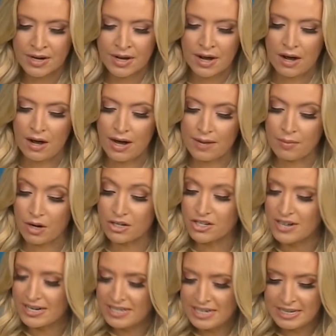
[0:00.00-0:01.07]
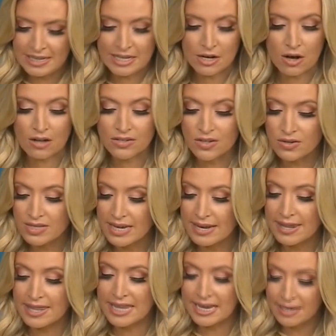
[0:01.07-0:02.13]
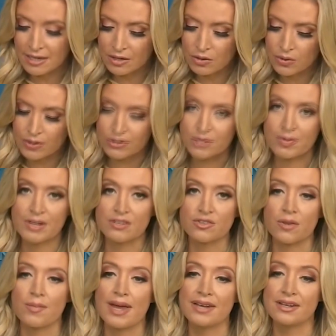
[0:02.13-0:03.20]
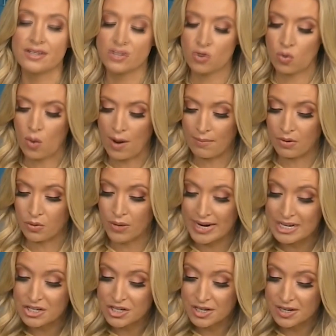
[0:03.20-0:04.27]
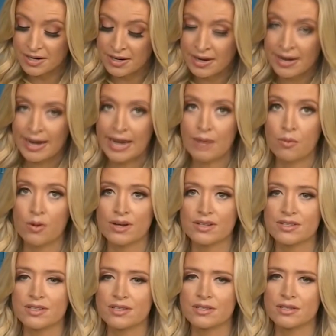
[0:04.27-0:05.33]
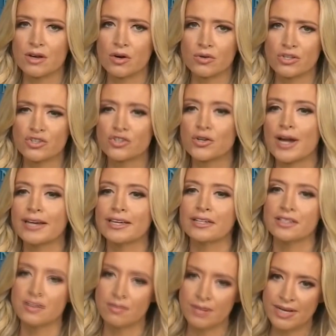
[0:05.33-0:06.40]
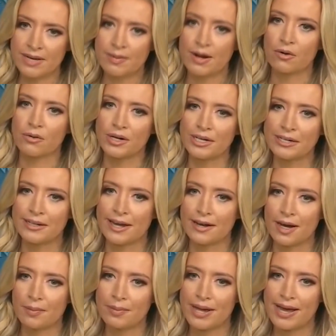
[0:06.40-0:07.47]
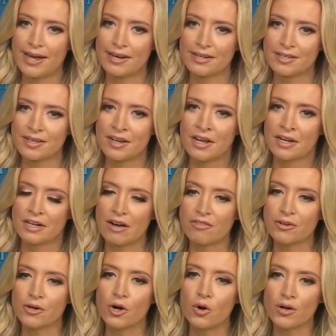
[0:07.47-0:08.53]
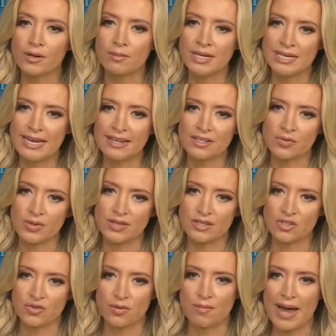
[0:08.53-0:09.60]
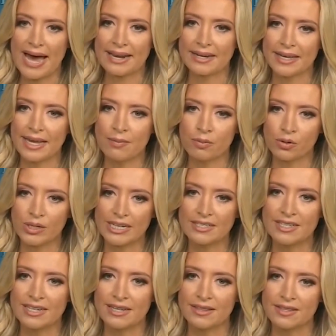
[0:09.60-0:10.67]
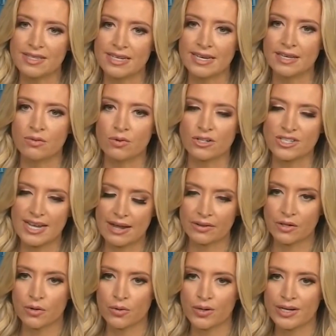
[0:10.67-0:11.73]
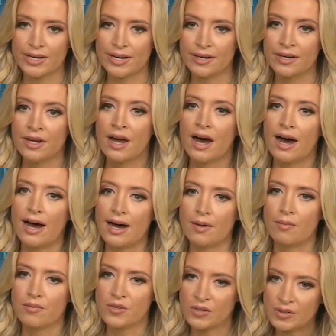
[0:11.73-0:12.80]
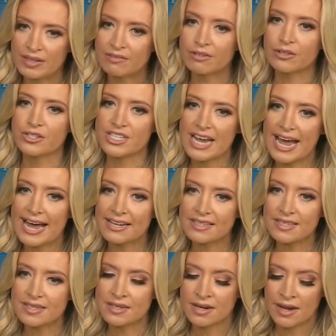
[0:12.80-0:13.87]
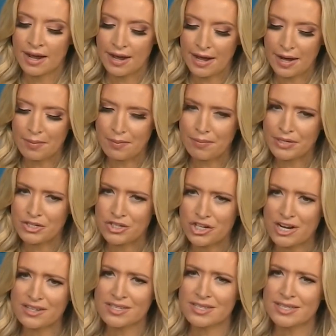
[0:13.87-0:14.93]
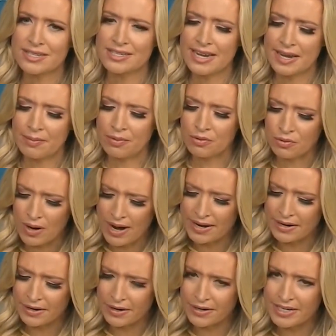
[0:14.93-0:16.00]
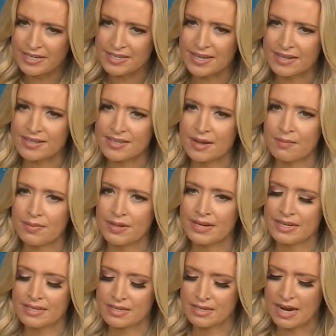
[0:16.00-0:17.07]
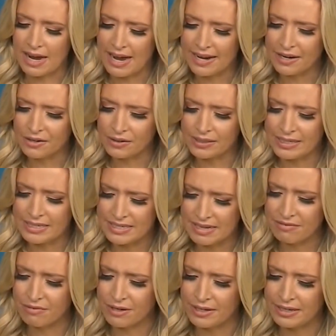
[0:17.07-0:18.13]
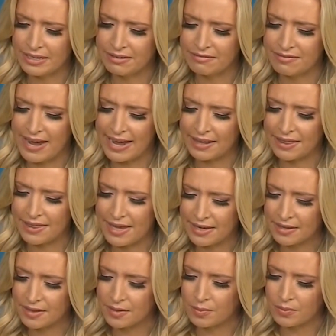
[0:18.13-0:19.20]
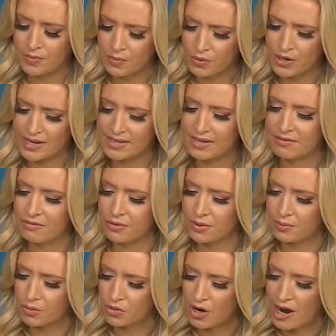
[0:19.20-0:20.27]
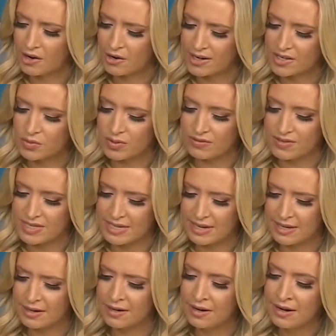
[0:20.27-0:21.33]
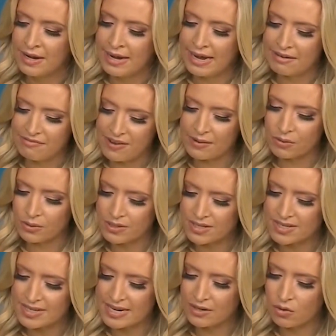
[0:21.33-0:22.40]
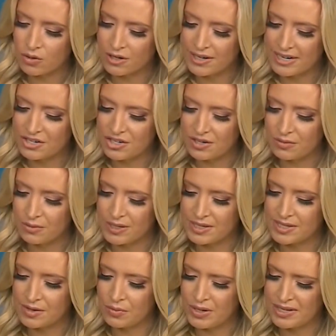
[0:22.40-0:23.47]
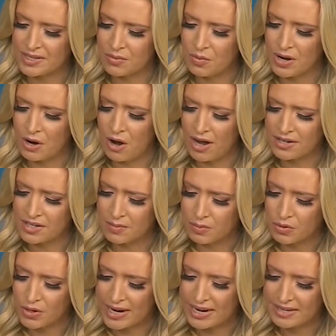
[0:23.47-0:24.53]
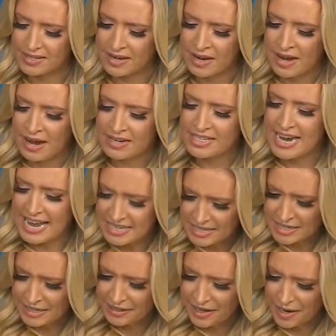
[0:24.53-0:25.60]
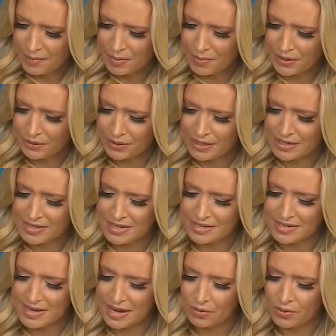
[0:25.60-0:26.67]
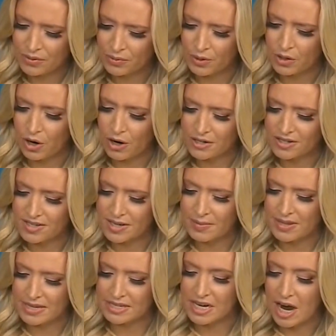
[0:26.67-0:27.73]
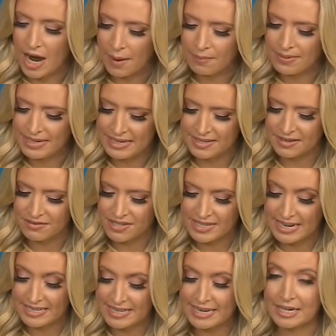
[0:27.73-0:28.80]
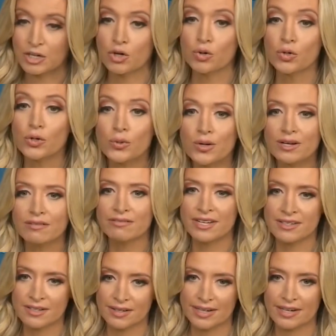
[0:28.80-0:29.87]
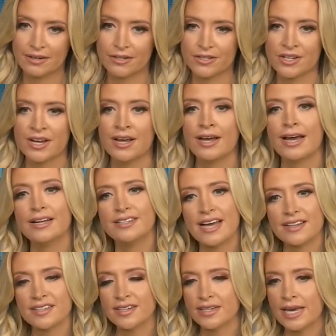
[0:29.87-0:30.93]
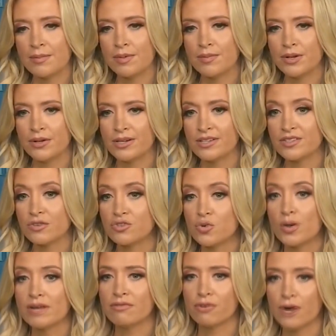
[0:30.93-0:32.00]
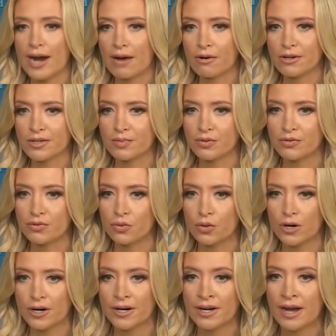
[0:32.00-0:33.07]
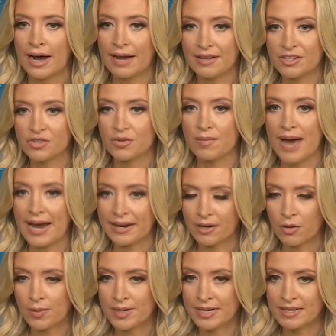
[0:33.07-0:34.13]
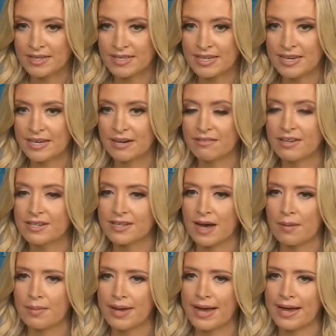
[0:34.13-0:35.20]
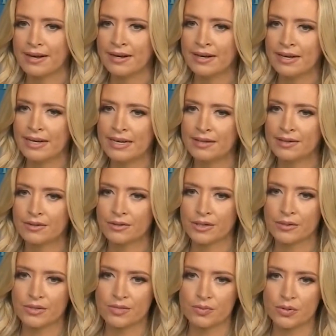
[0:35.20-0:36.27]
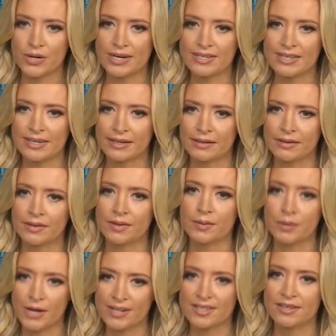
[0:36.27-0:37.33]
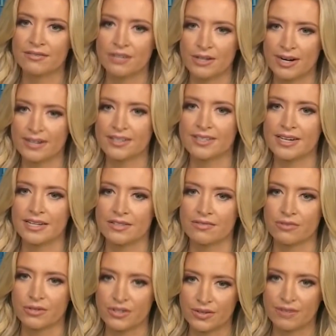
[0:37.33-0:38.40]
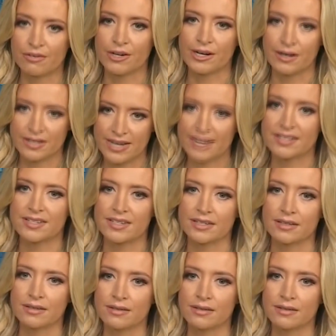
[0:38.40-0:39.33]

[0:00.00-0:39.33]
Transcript: On March 19th, he also said, Thank you. There's been tremendous cooperation. And what is so striking to me about reading that op ed is Governor Hogan begins with this dramatic April 18th scene where South Korea uh, delivered tests. Um, but just the day prior, he said something entirely different. He, in fact, thanked the president for the progress we've seen in federal and state coordination in recent weeks and went on to praise testing capabilities, he said, with regard to some of the top needs of states, including ventilators and testing capabilities. So 24 hours before uh, this dramatic opening scene of his op ed, he literally was praising the president of the United States for delivering on testing.